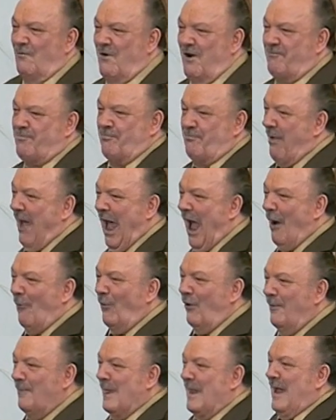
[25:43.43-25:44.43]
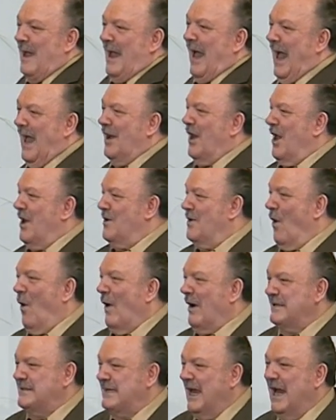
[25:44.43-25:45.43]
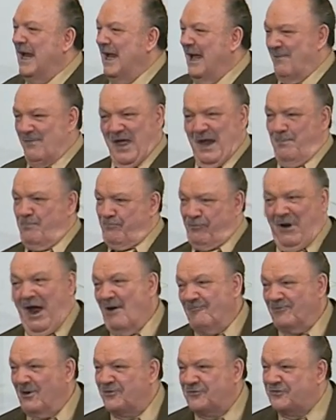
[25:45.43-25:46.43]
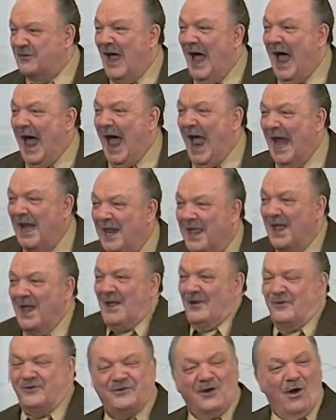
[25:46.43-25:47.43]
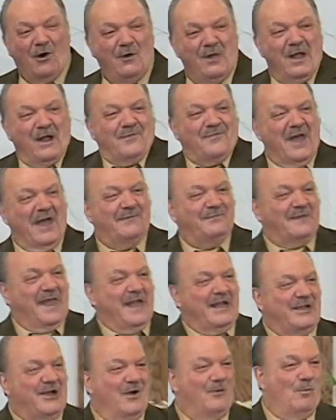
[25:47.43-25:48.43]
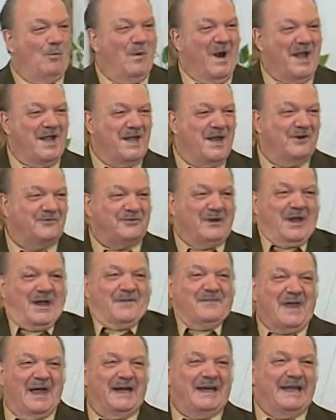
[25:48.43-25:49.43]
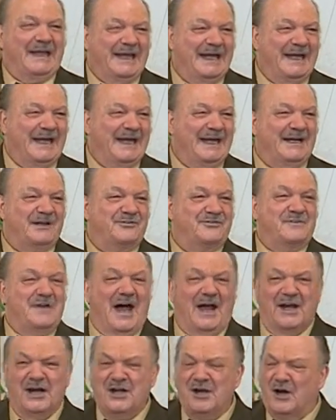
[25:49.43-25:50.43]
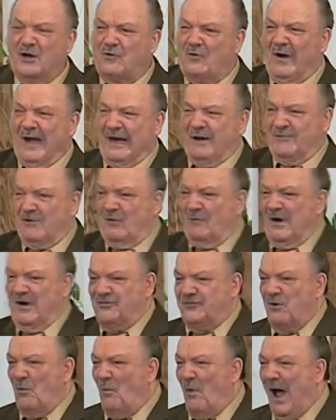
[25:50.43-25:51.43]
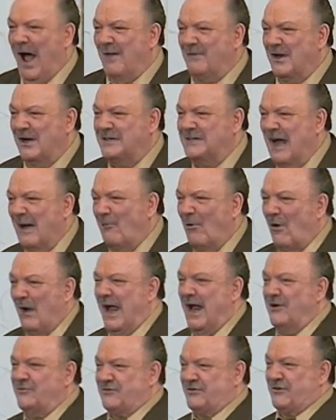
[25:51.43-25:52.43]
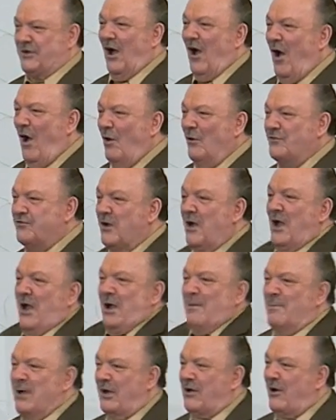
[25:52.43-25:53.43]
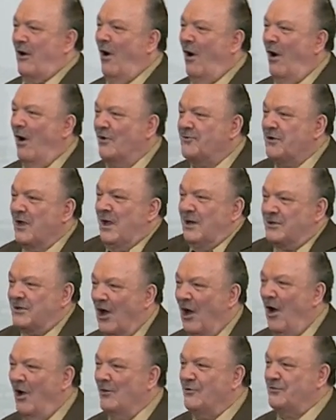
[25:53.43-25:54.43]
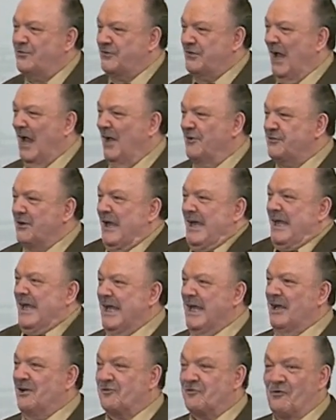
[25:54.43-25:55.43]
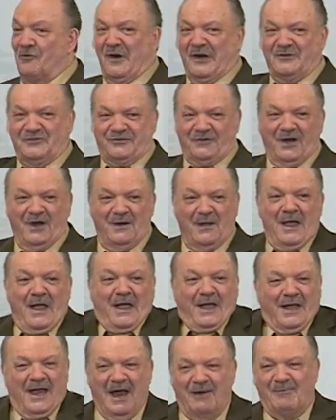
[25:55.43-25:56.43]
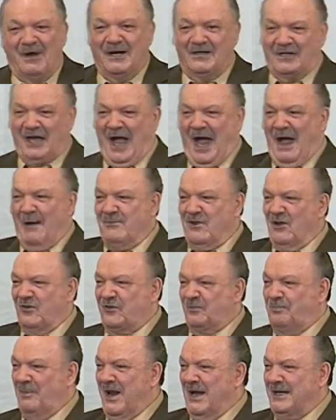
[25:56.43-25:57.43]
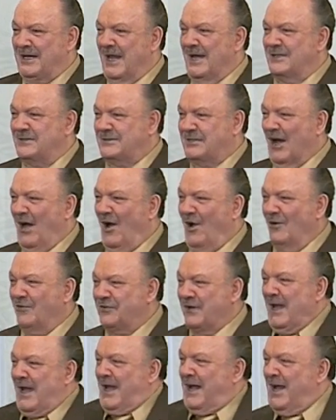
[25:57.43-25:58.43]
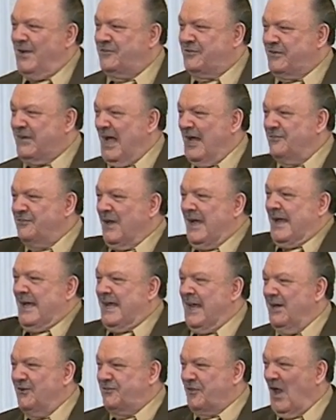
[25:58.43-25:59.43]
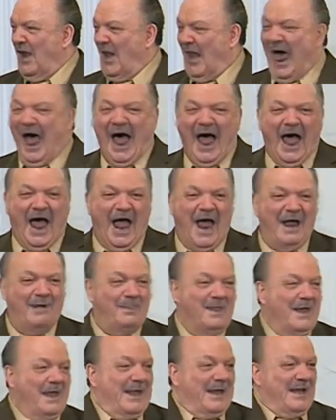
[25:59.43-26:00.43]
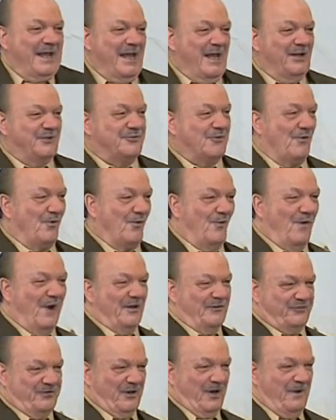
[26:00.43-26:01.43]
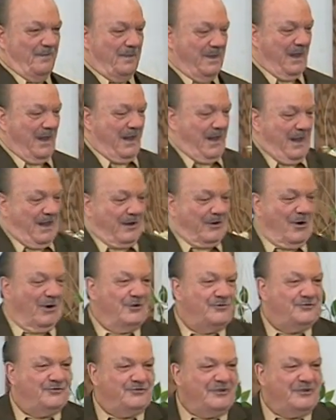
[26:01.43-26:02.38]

with power and anointing, and they prophesied so that they could witness that he is not in the grave. The reason why the devil hates tongues, because tongue says he is risen. Every time you speak in tongues, it says he's alive, he's risen. Because